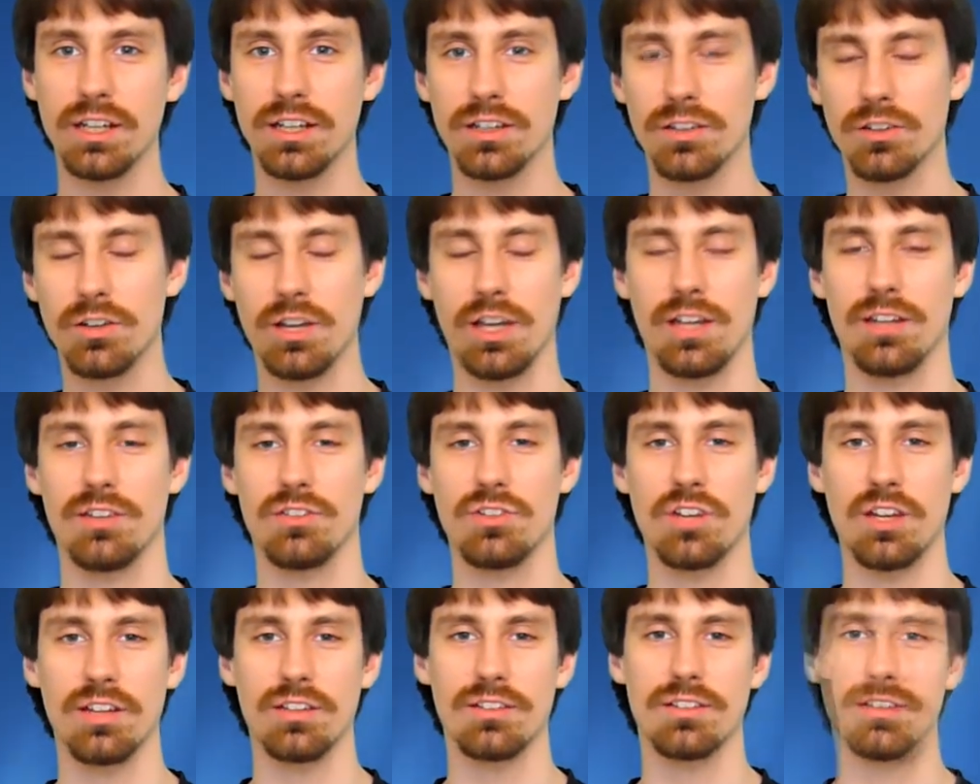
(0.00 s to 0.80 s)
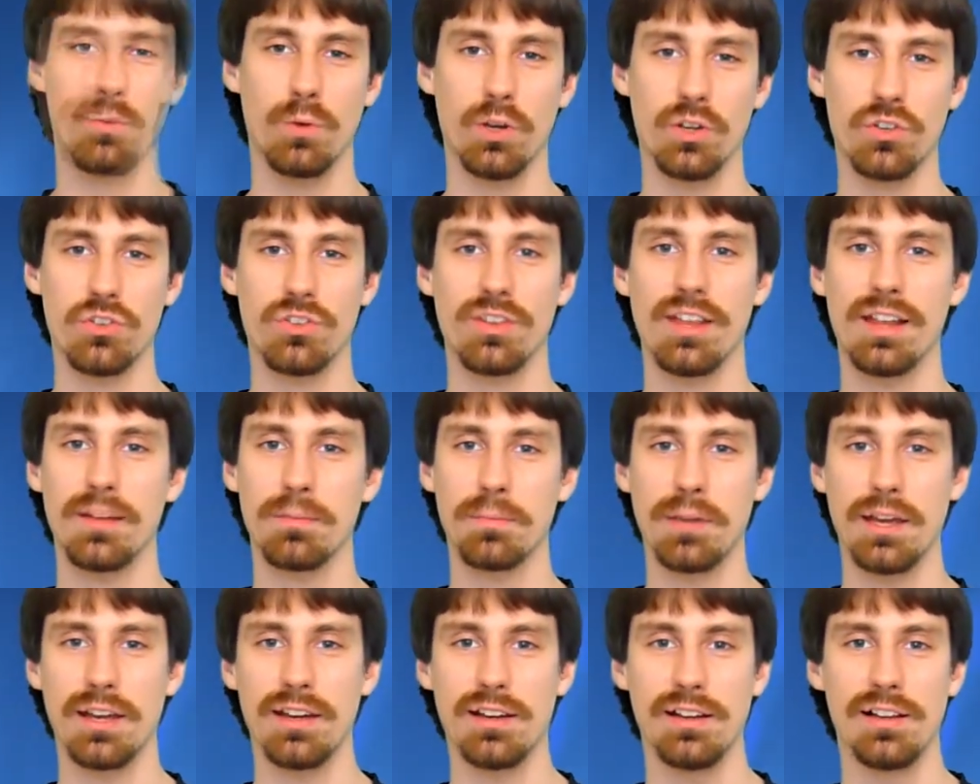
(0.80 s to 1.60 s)
You can just watch that
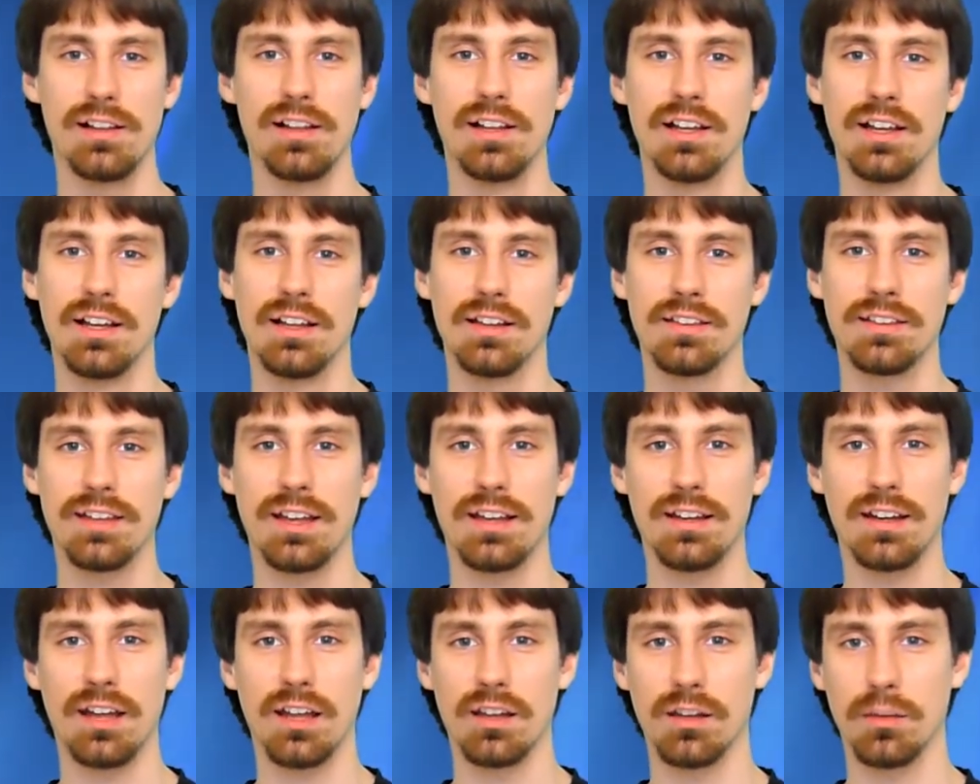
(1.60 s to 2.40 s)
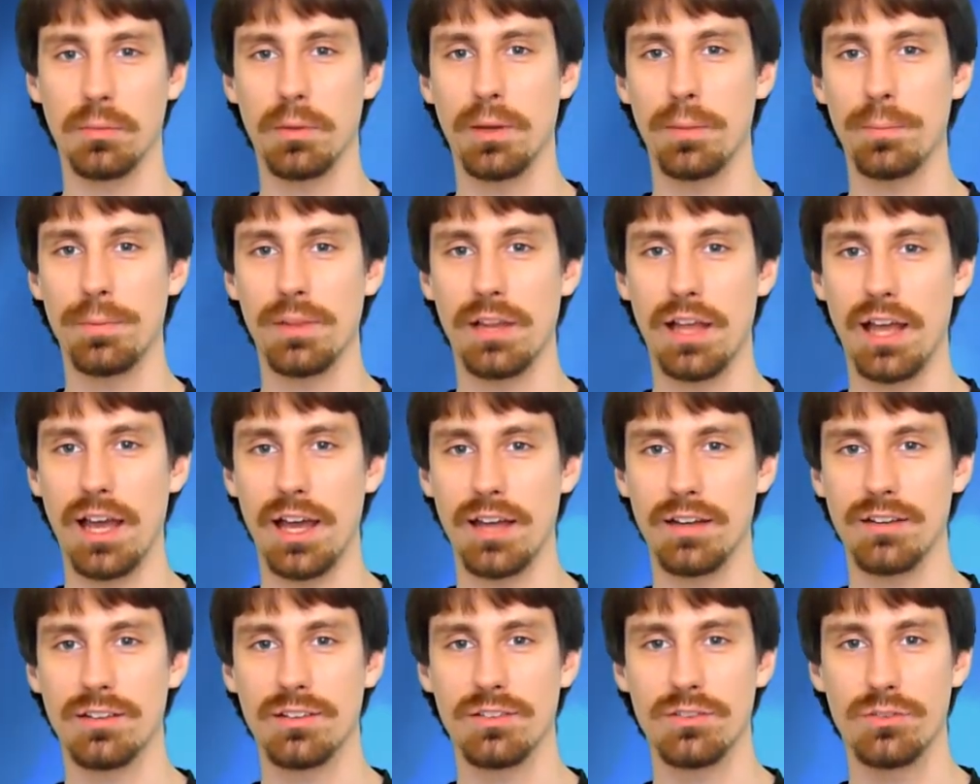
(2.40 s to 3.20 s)
panel that other people
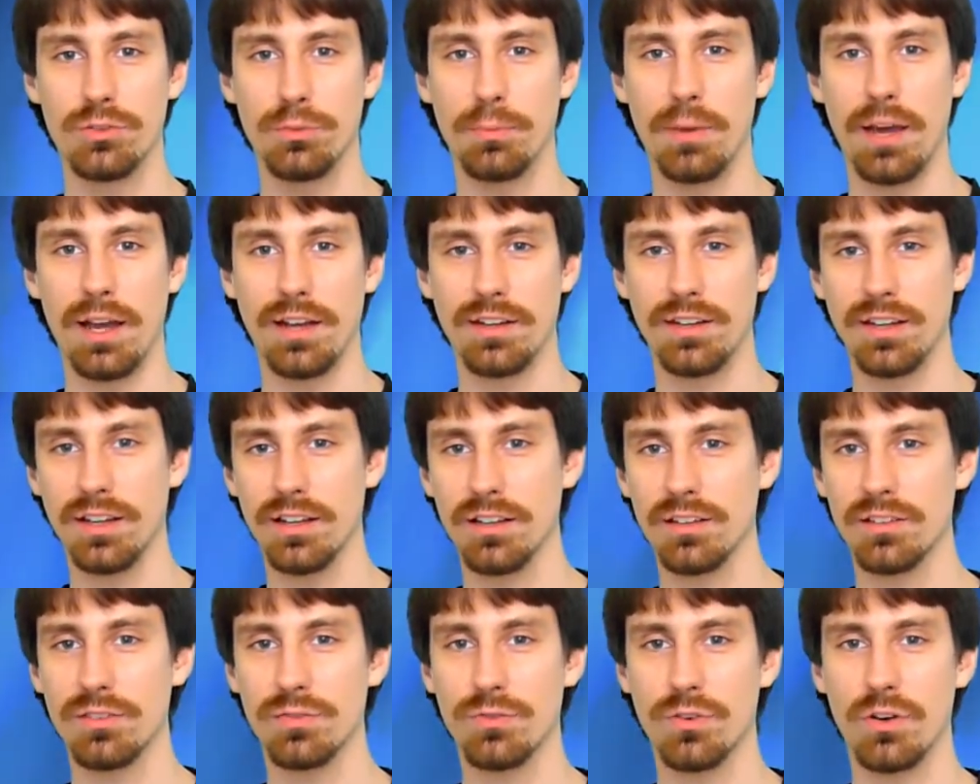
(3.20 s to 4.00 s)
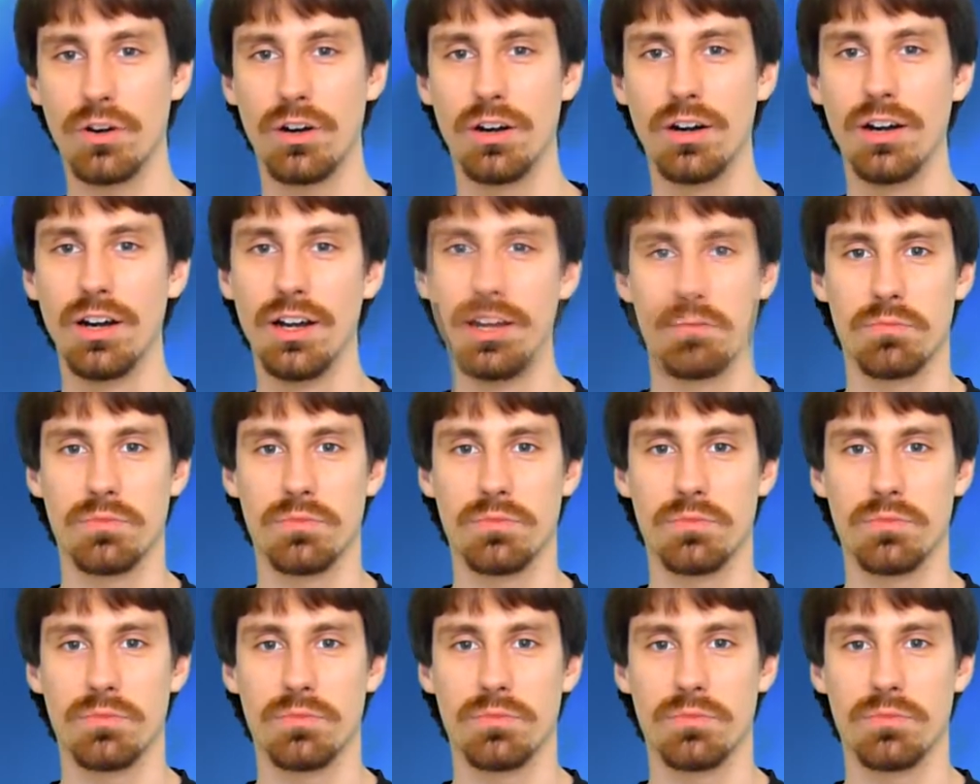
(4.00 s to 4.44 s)
had to buy tickets for.